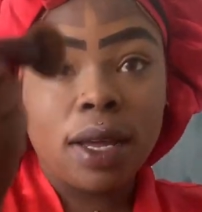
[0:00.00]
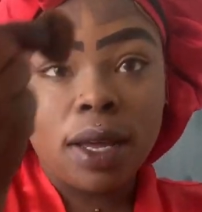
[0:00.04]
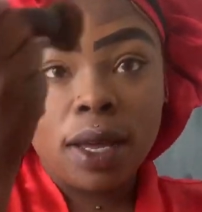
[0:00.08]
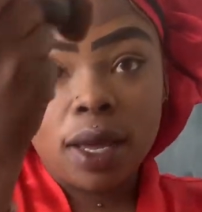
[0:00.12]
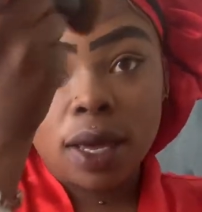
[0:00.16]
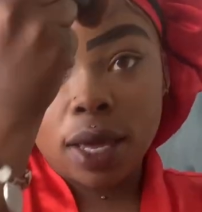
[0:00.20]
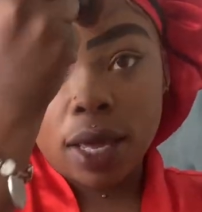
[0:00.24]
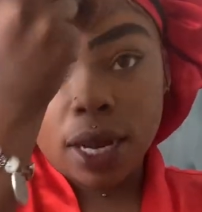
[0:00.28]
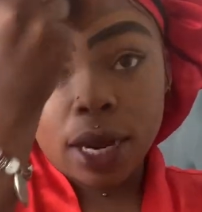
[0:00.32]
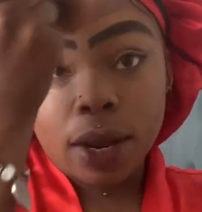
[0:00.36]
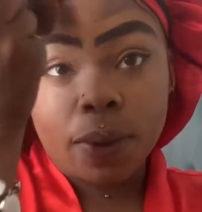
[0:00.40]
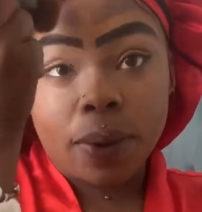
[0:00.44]

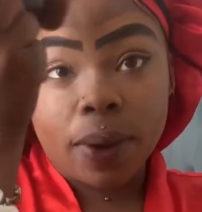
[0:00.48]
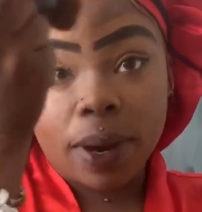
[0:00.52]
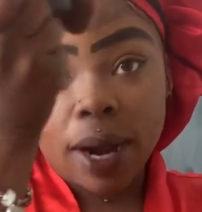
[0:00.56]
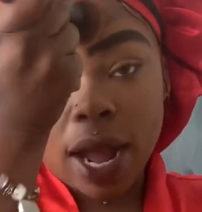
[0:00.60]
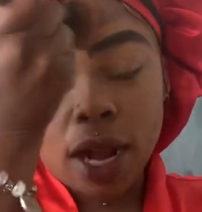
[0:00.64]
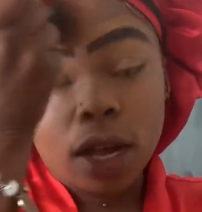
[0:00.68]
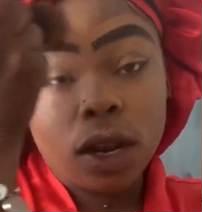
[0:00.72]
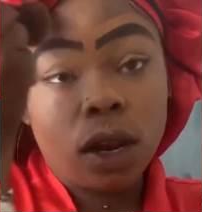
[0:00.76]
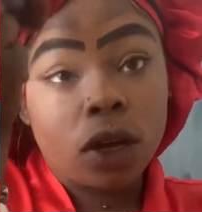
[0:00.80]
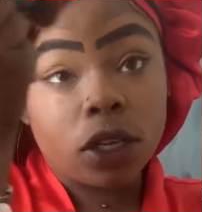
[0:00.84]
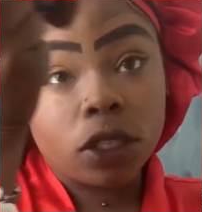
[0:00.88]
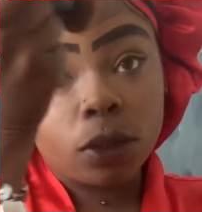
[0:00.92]
And then when I
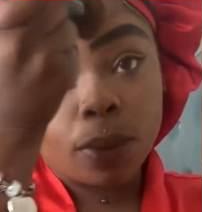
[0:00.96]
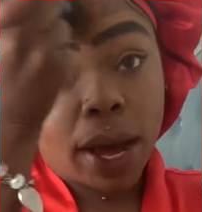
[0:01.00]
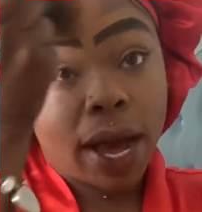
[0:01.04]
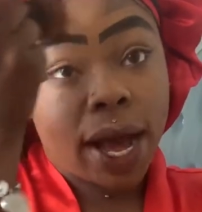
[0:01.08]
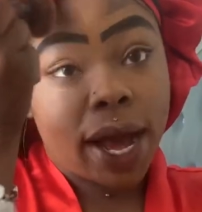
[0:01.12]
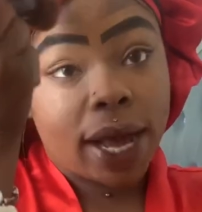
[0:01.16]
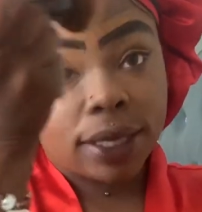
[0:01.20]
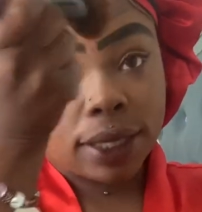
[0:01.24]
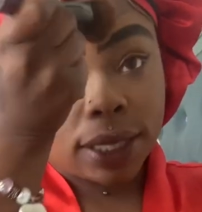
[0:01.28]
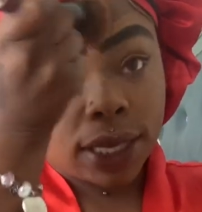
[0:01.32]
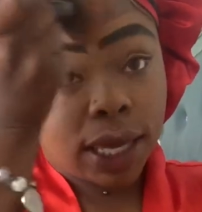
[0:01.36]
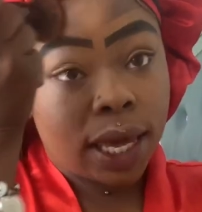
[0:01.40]
closed
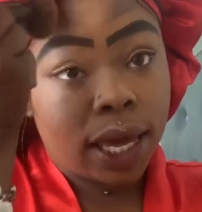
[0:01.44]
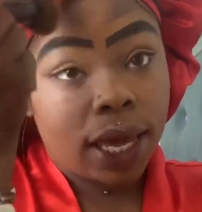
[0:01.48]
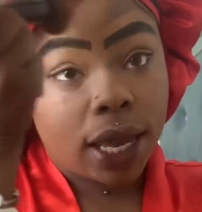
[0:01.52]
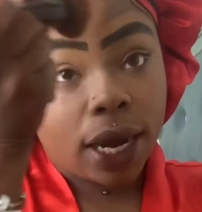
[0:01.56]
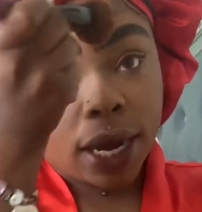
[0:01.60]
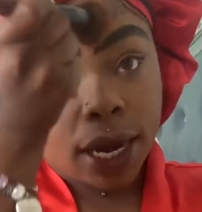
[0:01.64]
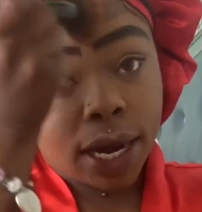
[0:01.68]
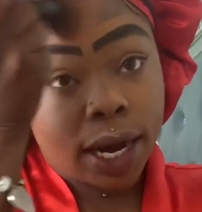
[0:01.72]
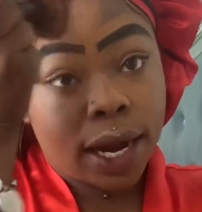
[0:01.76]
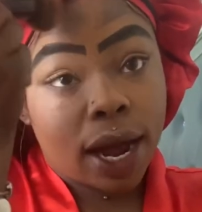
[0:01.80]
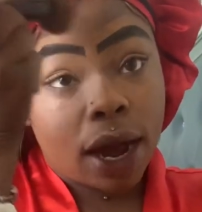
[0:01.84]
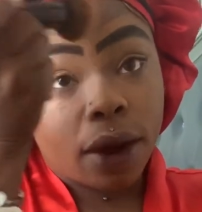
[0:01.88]
my eyes again,
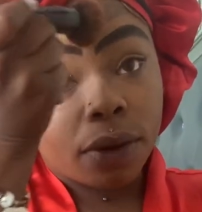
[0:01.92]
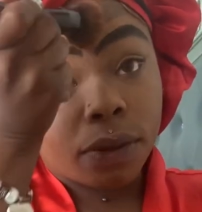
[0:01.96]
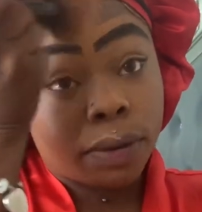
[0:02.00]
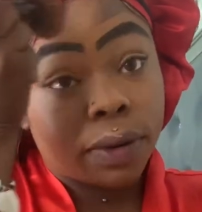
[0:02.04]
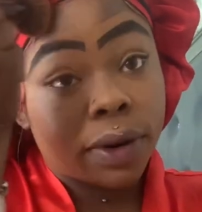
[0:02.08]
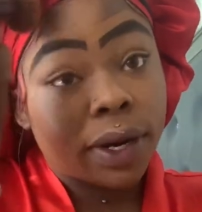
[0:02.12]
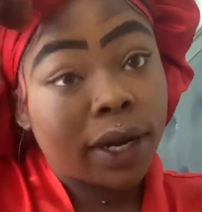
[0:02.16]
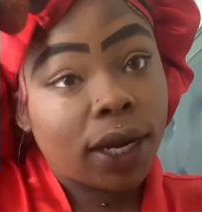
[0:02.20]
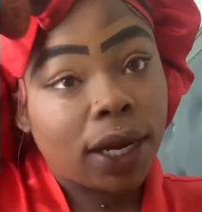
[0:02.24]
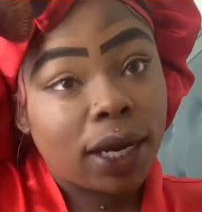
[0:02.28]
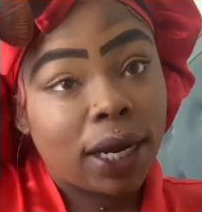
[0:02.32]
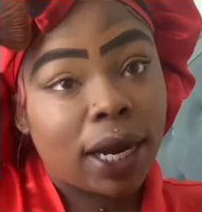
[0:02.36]
and then I
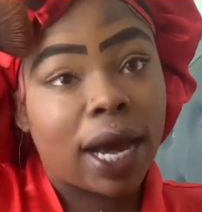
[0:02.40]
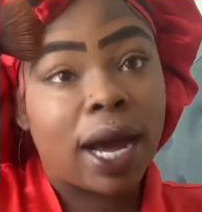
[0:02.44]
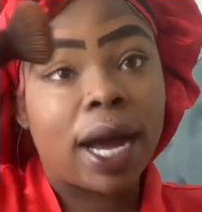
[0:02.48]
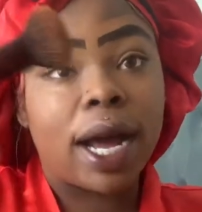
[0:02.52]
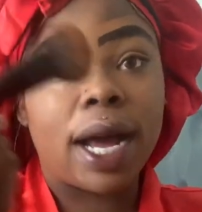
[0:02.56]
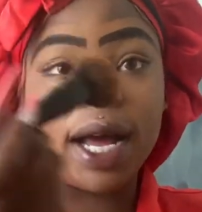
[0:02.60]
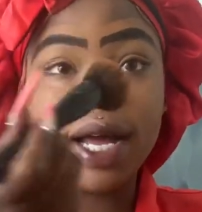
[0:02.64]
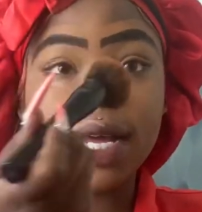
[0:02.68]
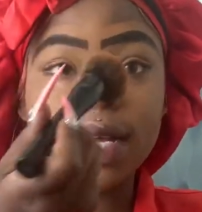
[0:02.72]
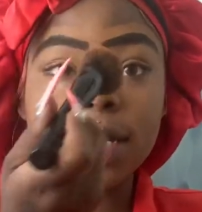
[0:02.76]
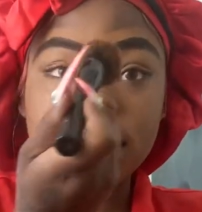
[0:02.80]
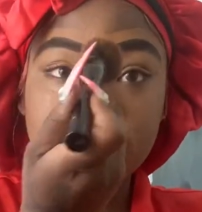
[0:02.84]

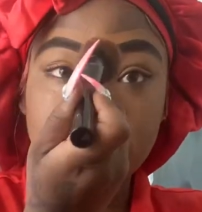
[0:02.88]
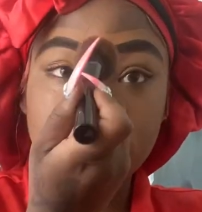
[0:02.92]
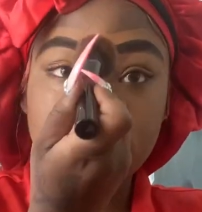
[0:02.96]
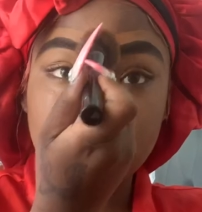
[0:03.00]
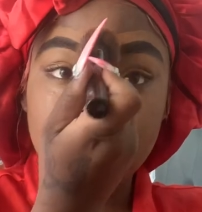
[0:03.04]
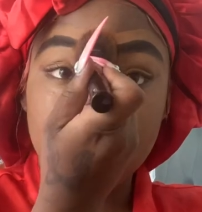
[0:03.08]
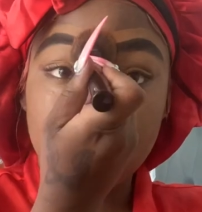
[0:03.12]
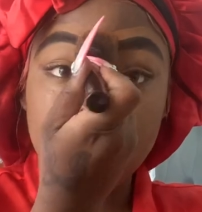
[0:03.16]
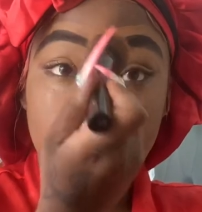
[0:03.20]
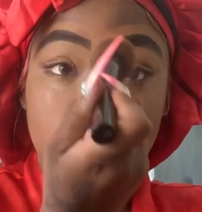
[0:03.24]
realized